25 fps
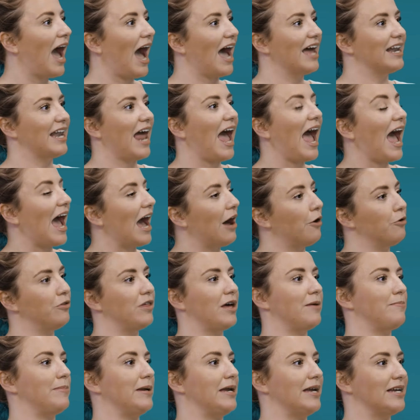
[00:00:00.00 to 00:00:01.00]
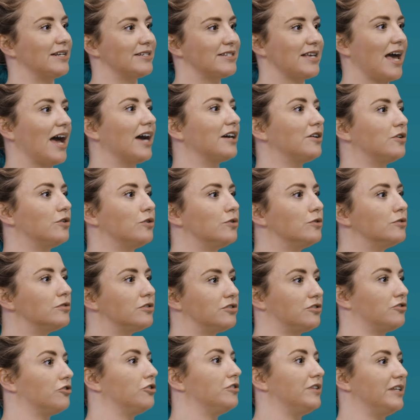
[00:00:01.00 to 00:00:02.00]
and how they're being tackled
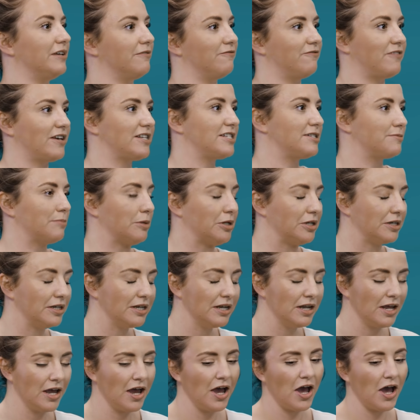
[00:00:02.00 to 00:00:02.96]
through the investment